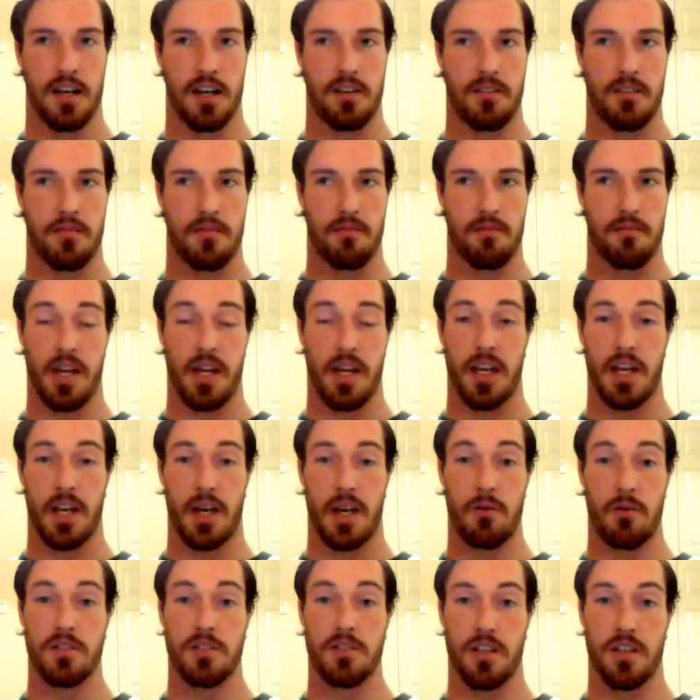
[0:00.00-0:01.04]
Right.
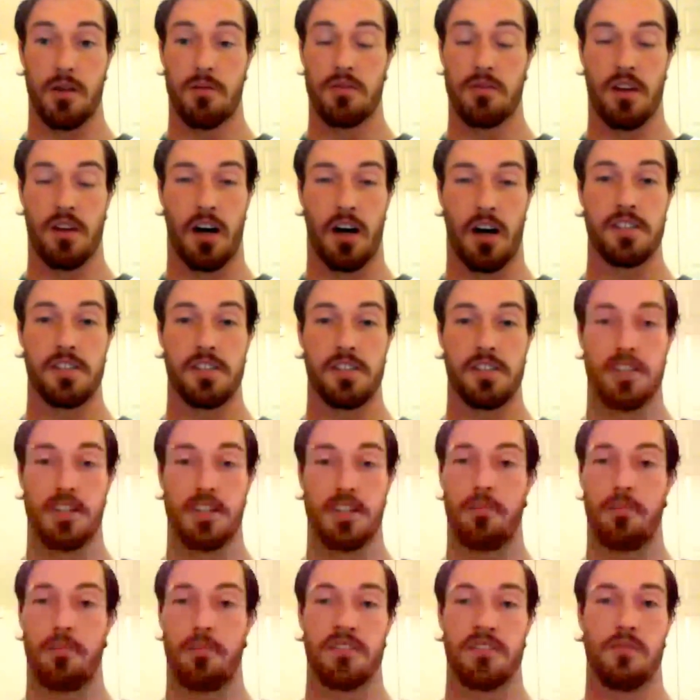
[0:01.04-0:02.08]
It was it was honestly
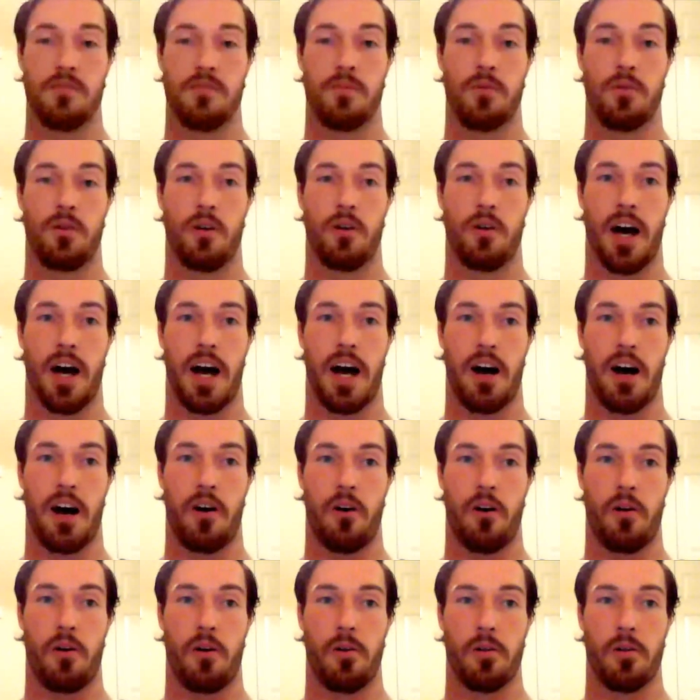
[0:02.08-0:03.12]
unbelievable how
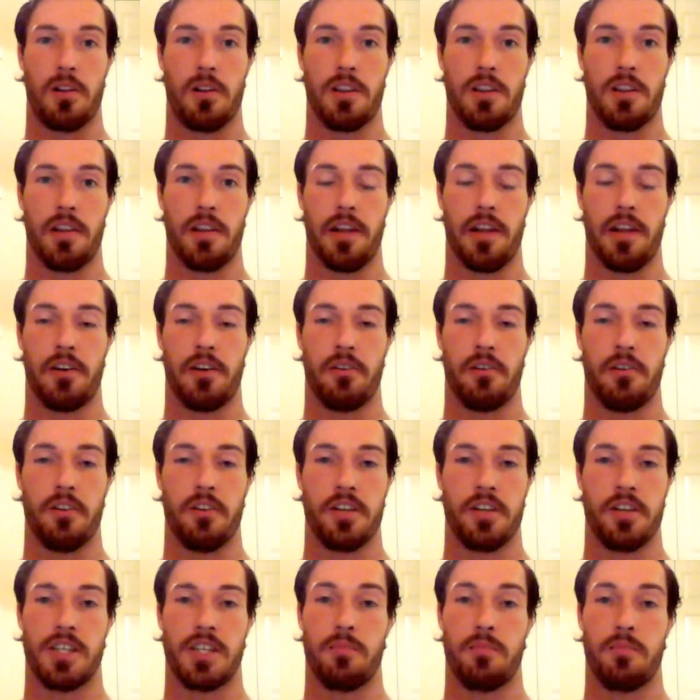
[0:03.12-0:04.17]
little the
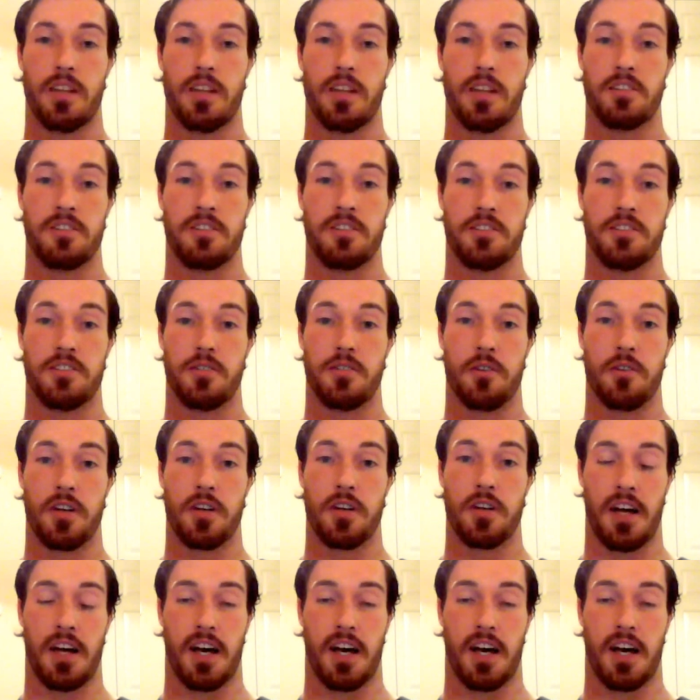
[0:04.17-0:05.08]
team paid attention to it.